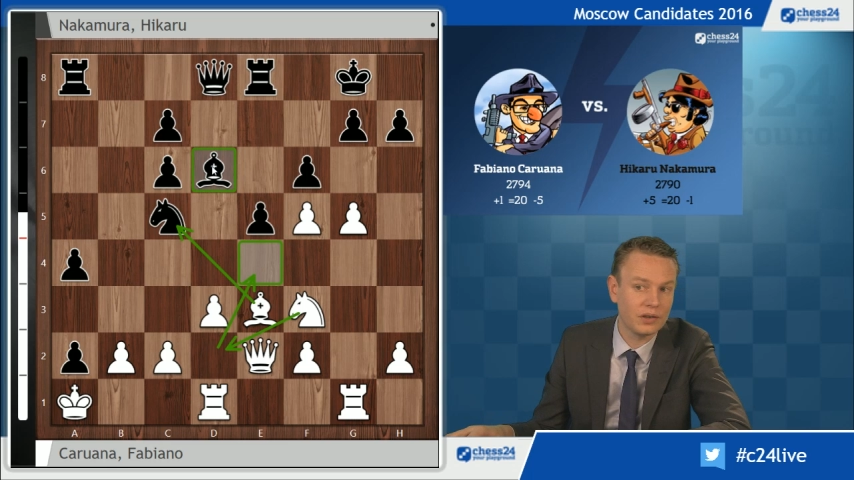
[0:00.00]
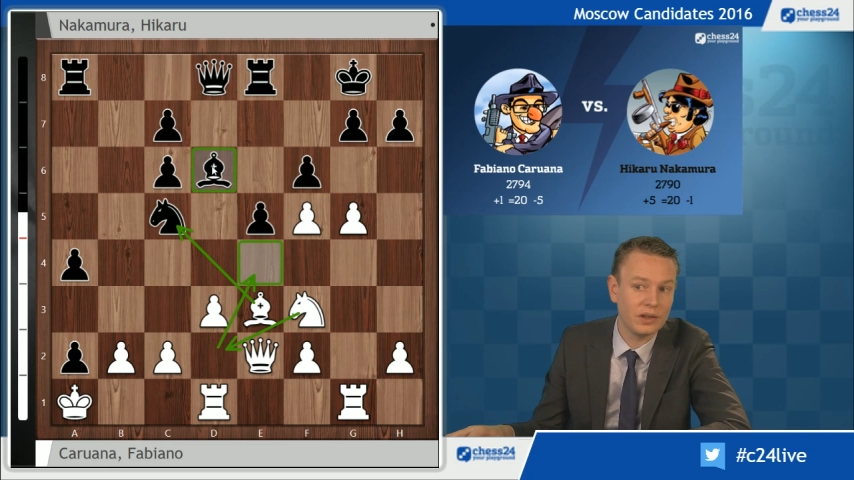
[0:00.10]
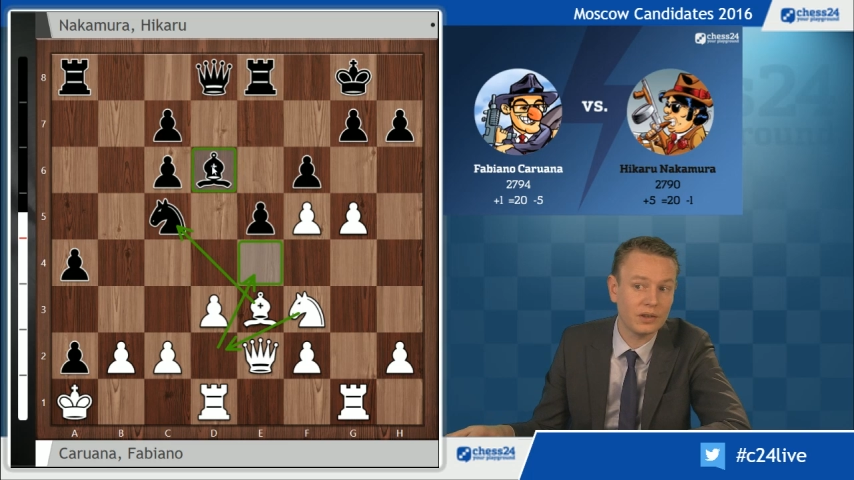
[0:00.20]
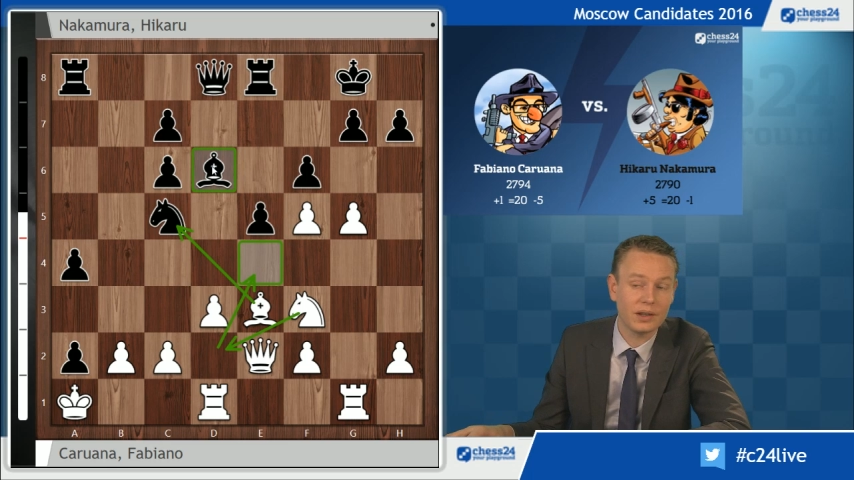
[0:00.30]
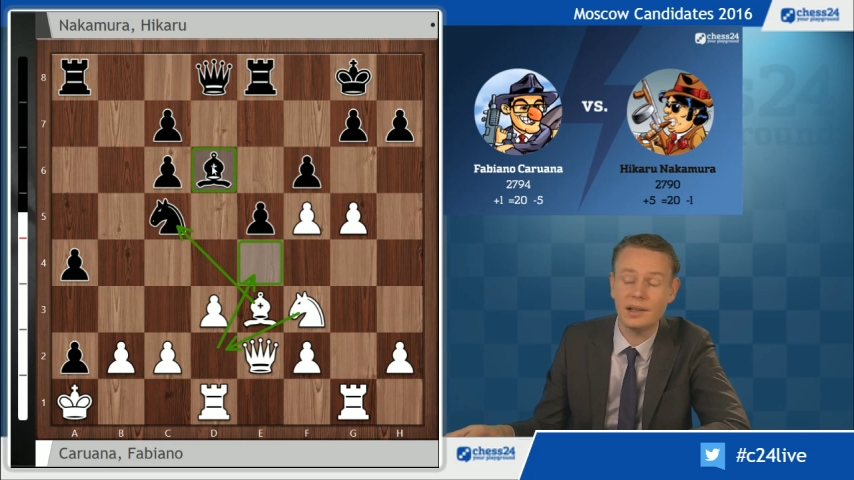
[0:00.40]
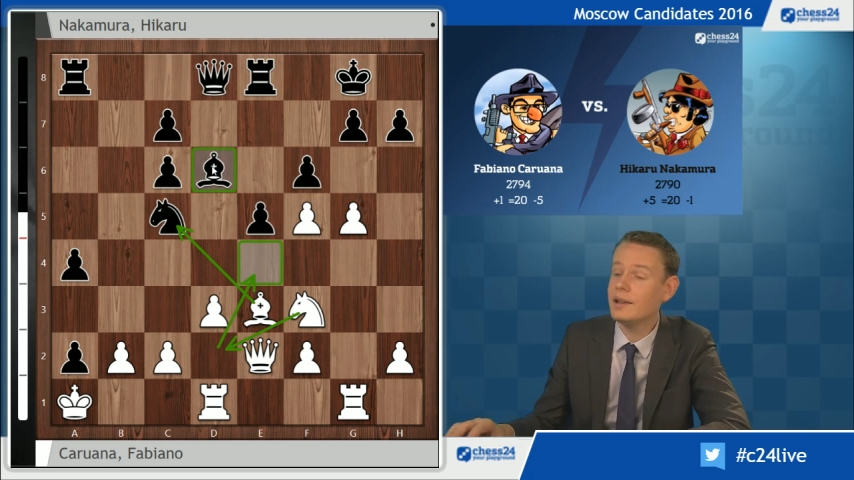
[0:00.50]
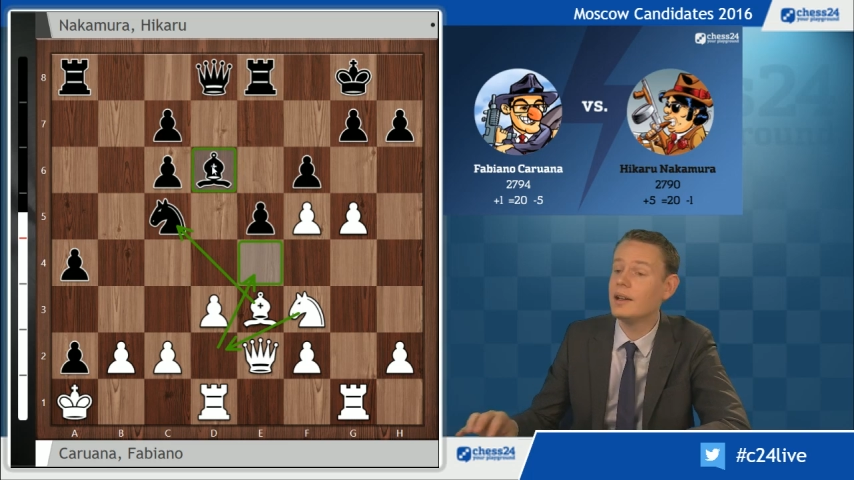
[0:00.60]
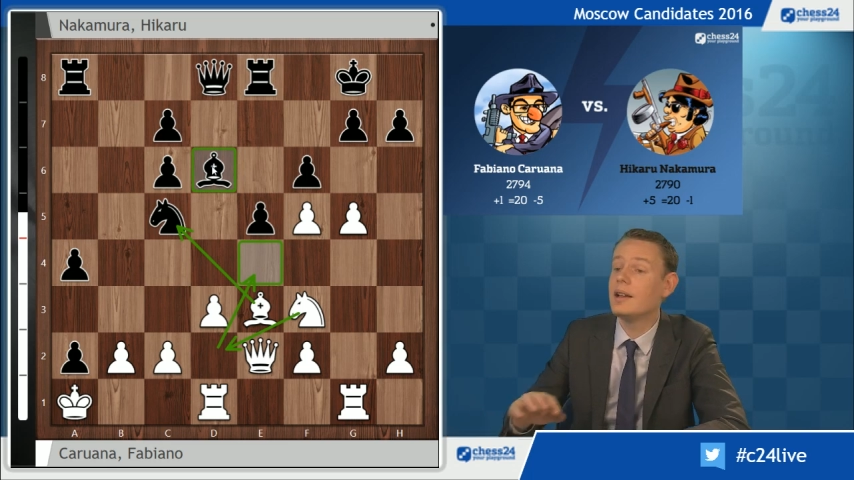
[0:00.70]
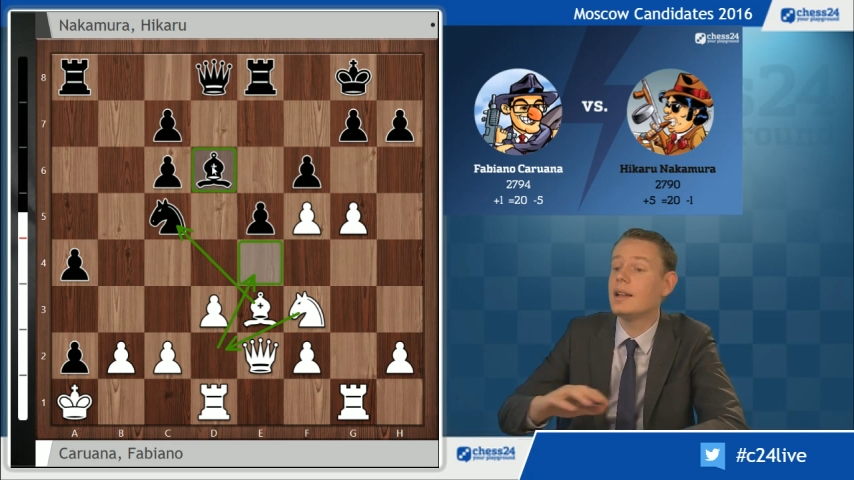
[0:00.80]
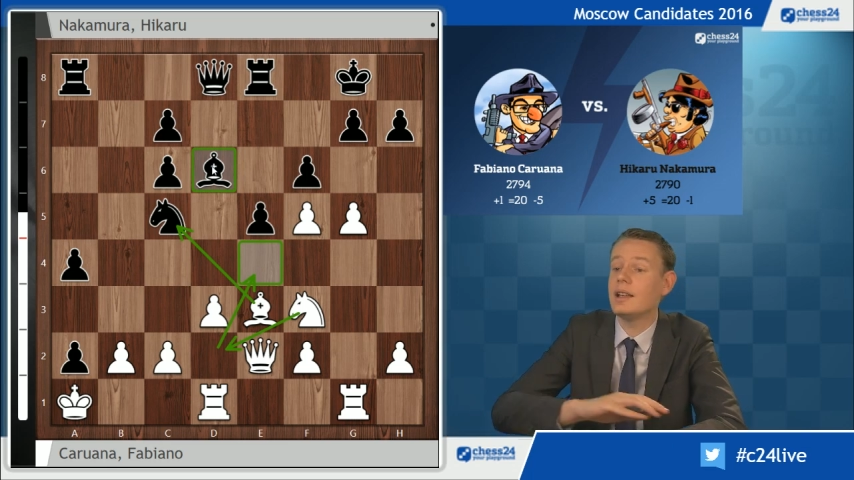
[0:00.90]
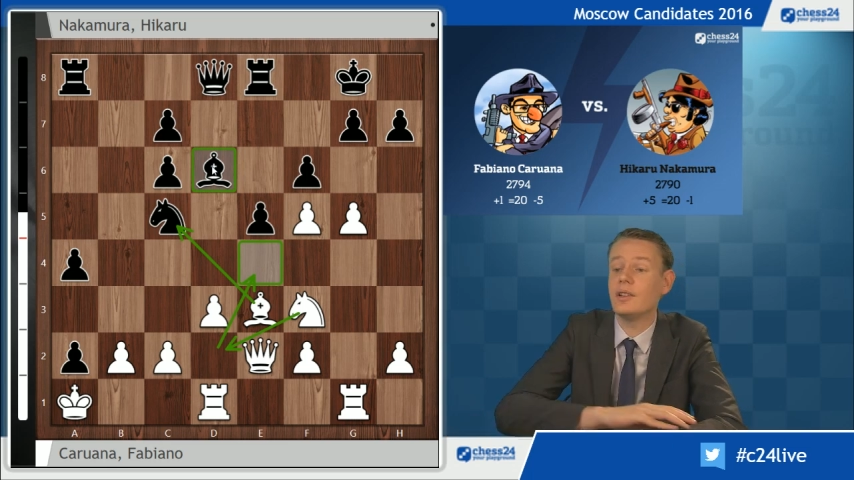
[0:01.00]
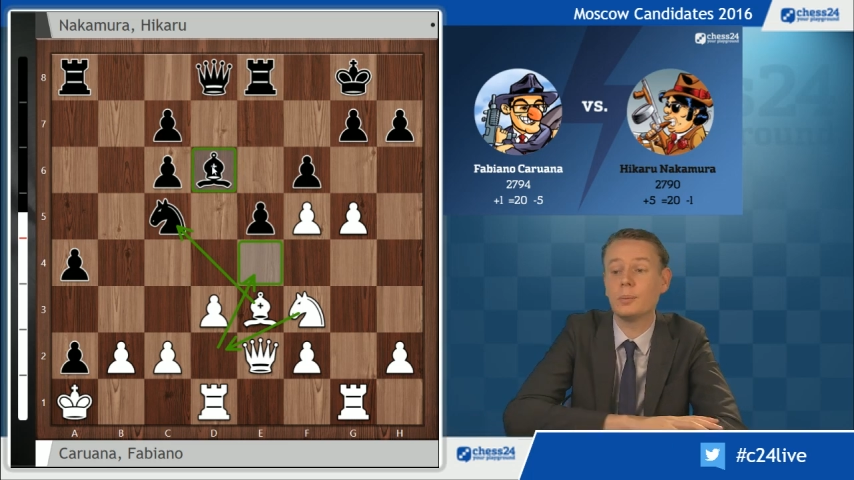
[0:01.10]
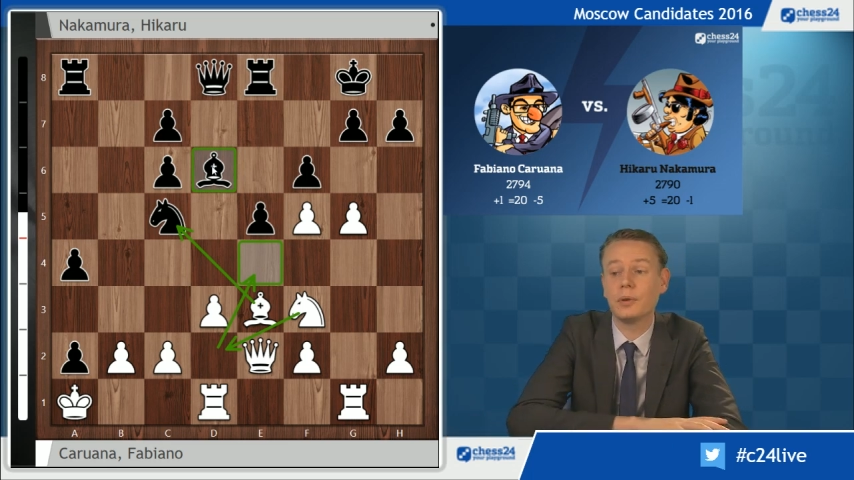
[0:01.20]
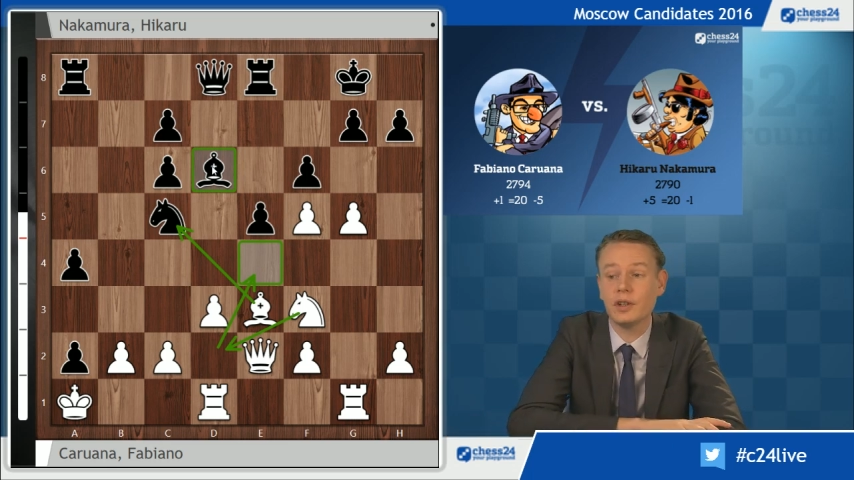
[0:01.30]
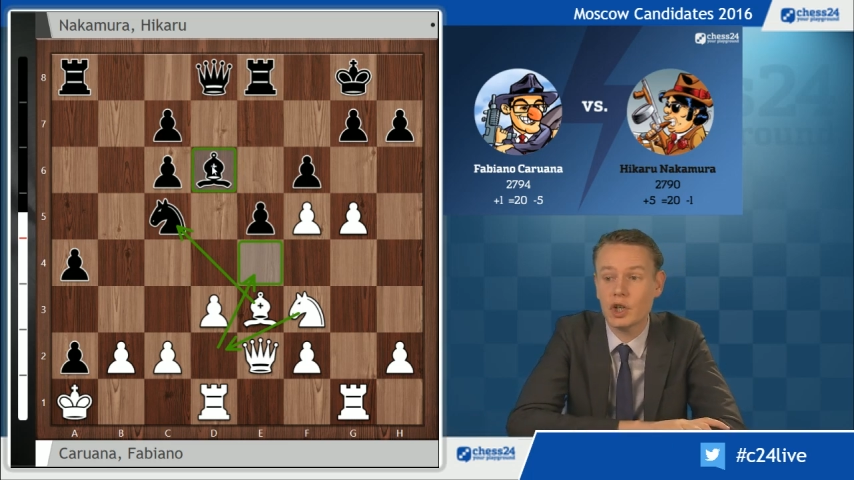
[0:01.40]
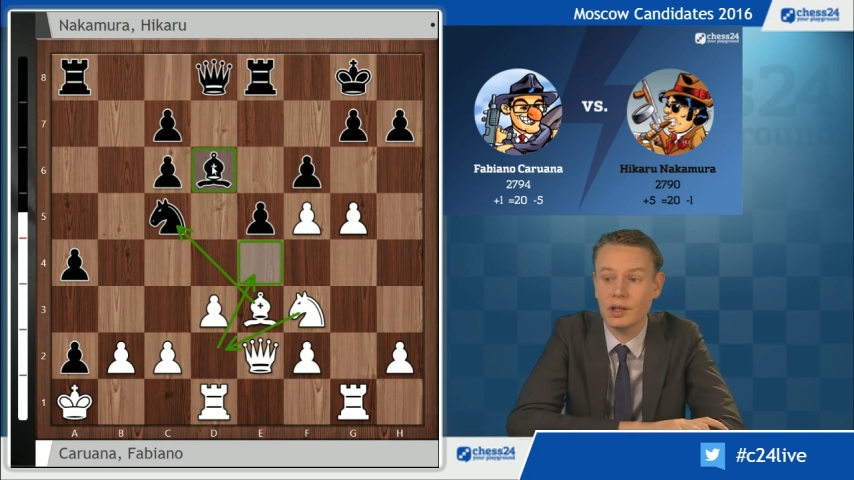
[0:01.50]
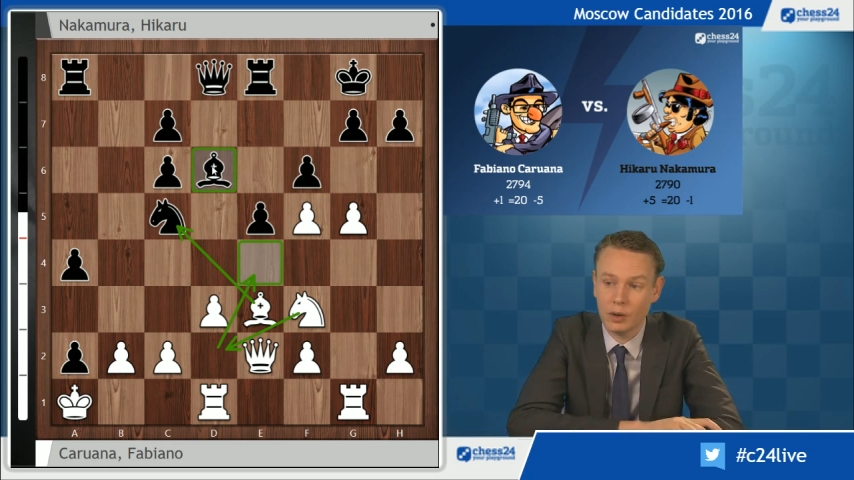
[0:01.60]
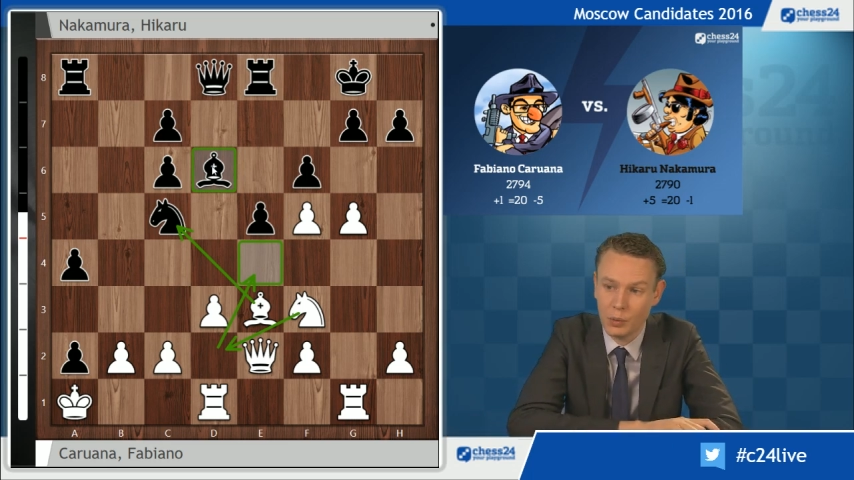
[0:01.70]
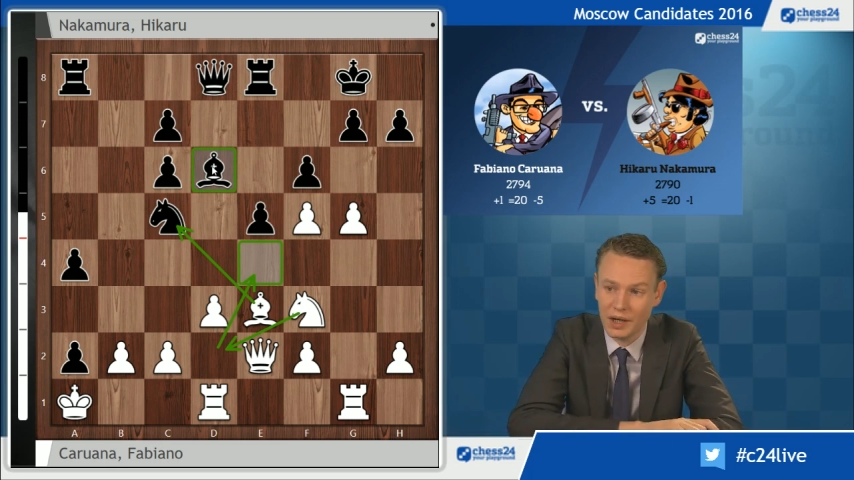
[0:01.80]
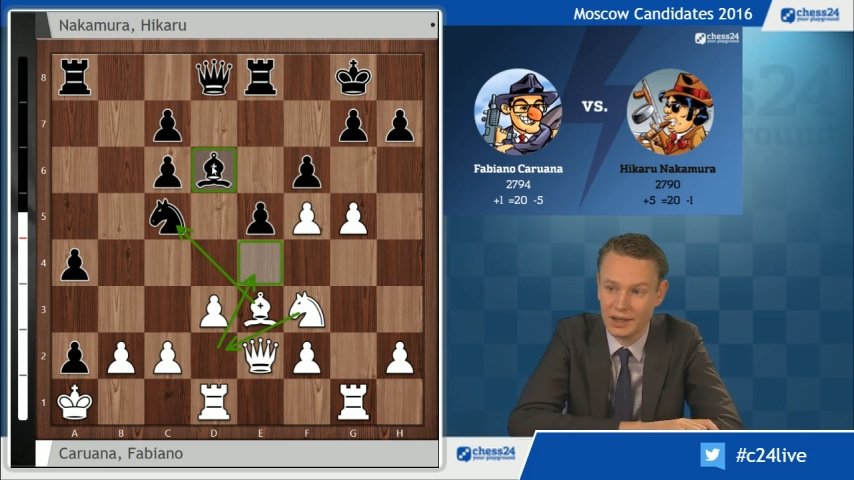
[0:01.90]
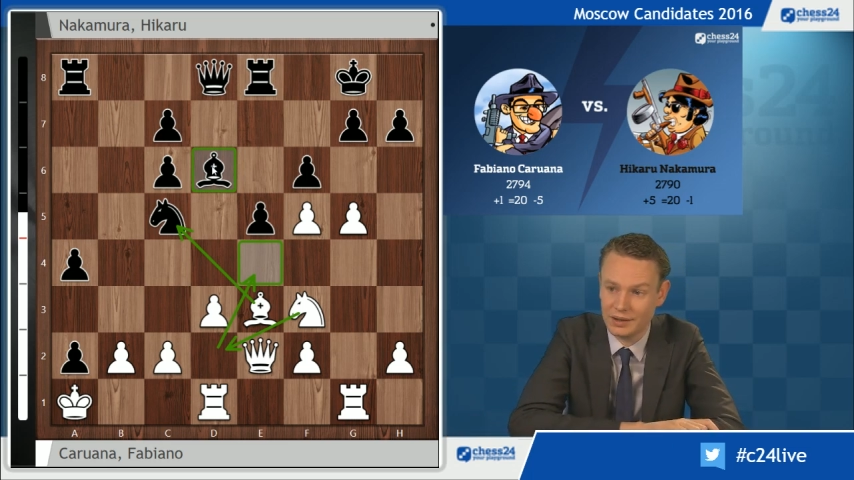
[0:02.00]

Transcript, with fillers: this, he is positionally winning,